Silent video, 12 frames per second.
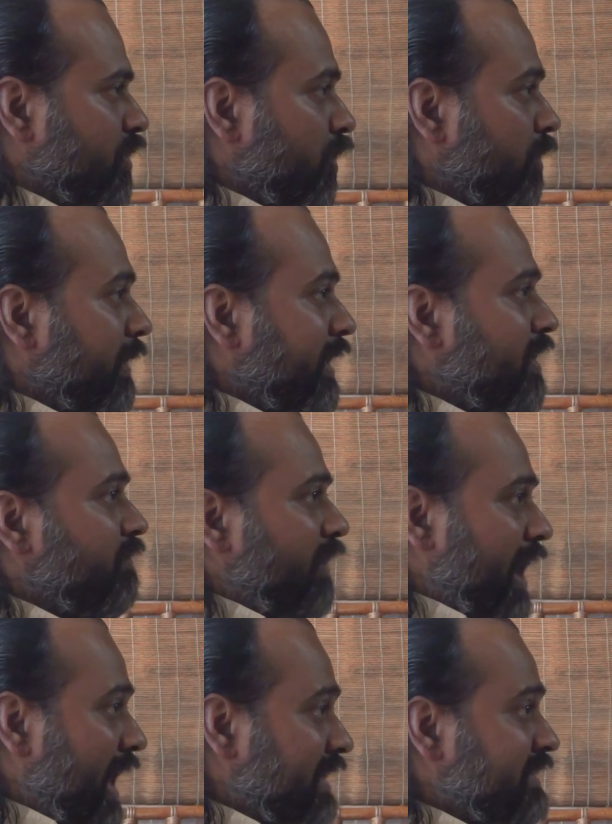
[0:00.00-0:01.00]
You will believe
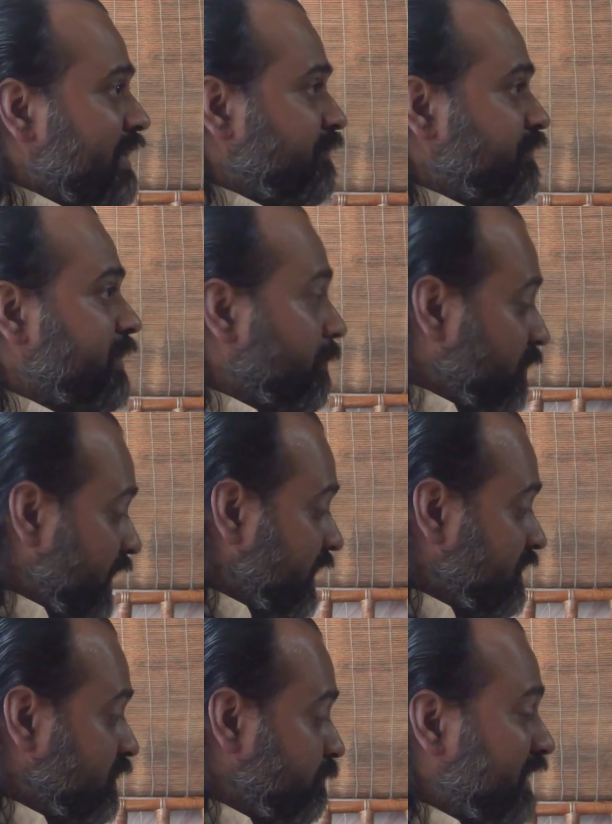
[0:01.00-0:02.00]
as if
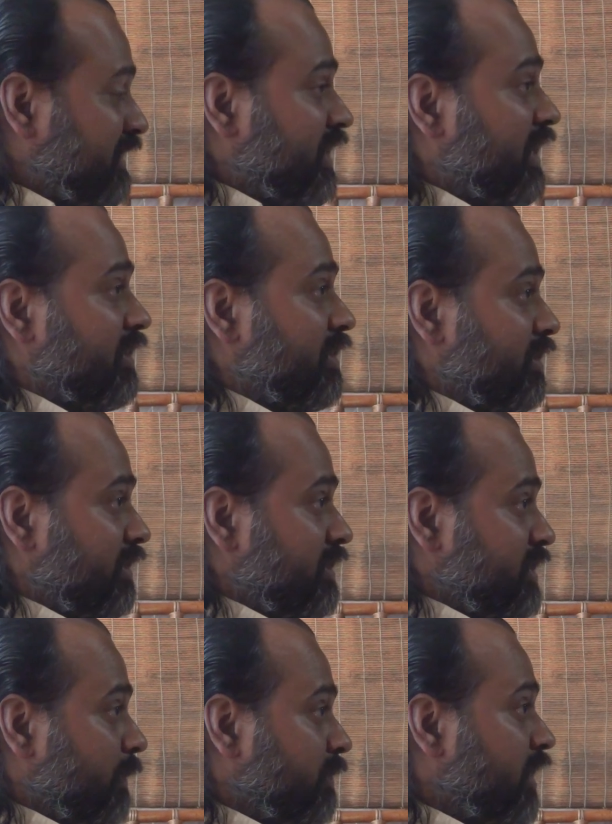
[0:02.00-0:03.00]
something special,
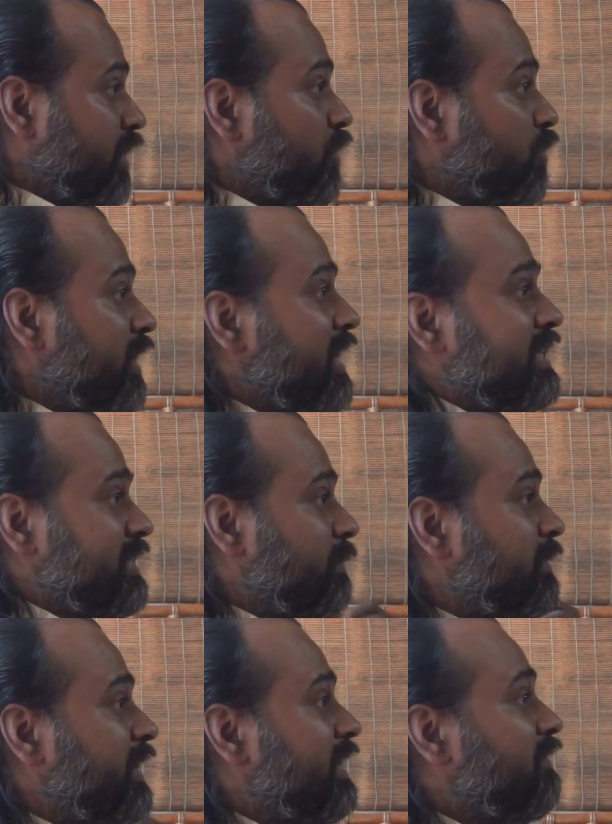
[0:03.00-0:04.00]
something unique,
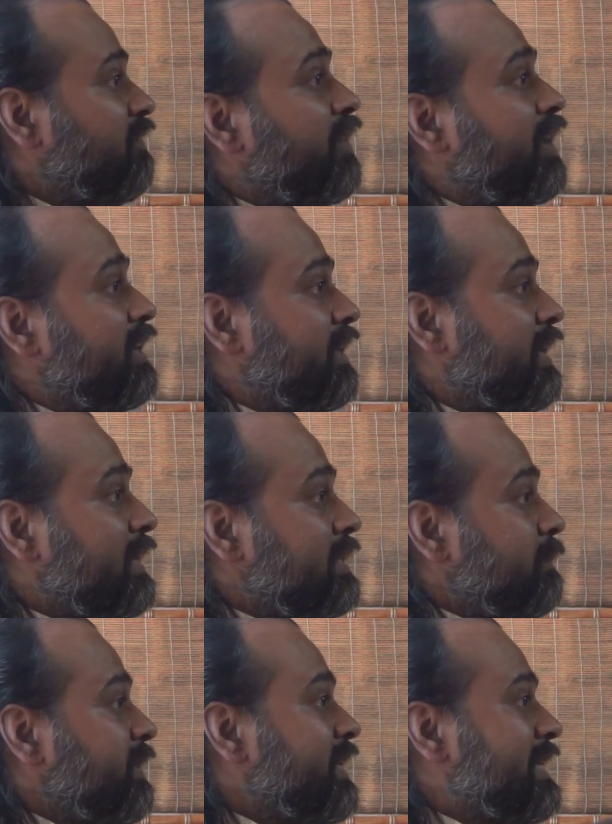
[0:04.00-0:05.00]
something different,
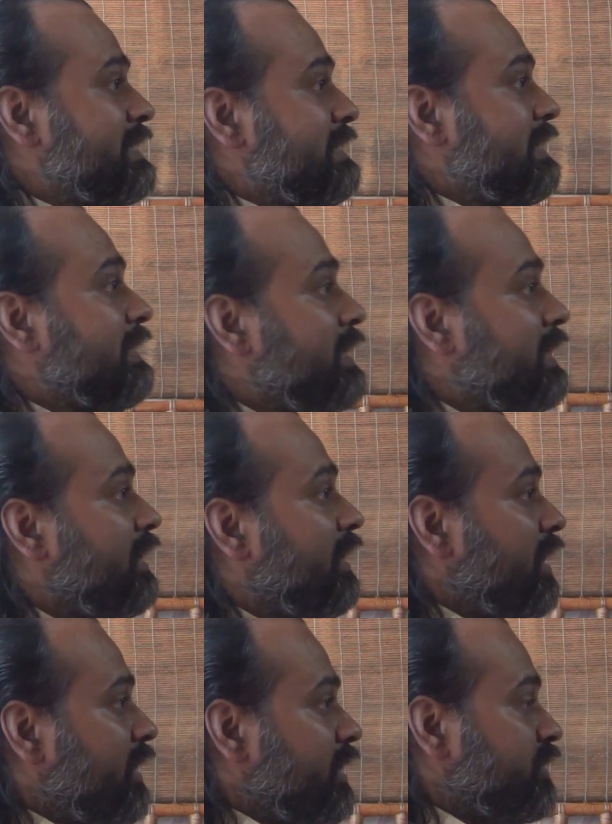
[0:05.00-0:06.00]
something external
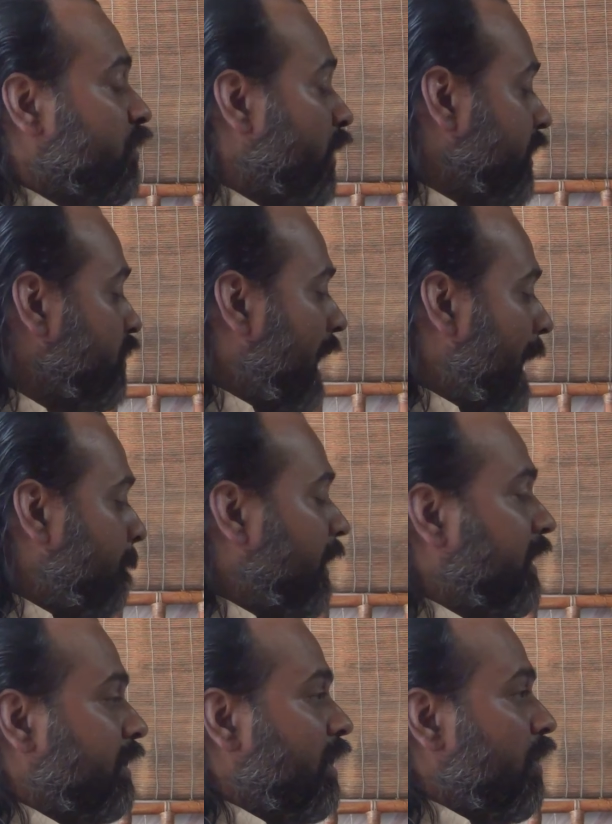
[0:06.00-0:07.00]
is going to
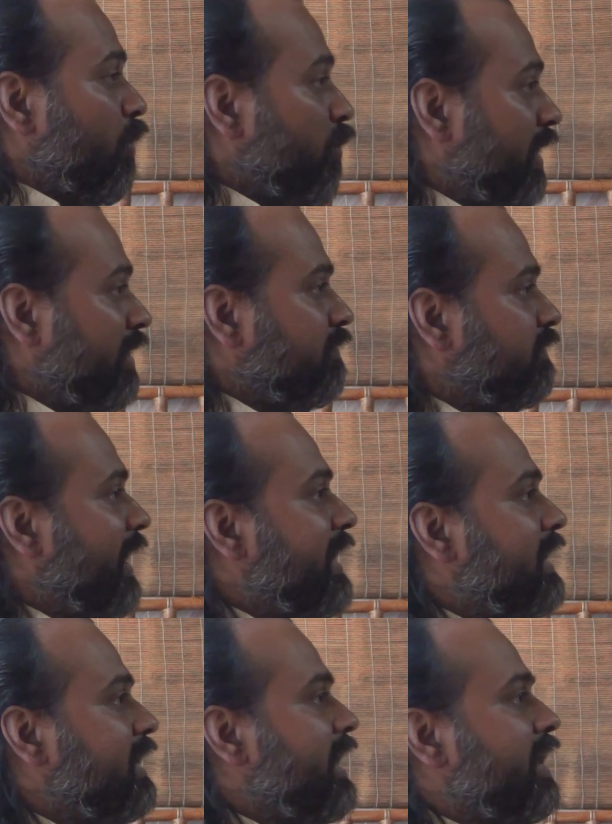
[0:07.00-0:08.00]
happen one
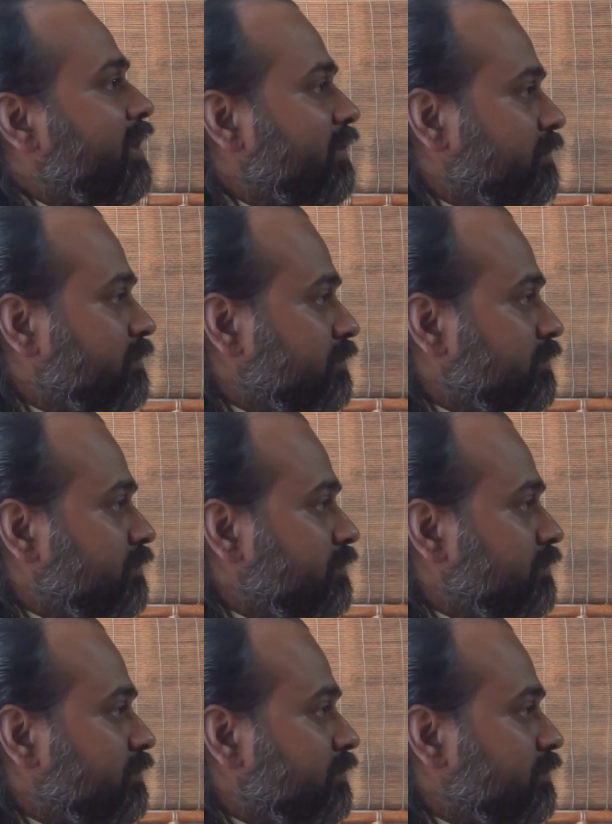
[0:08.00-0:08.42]
fine day.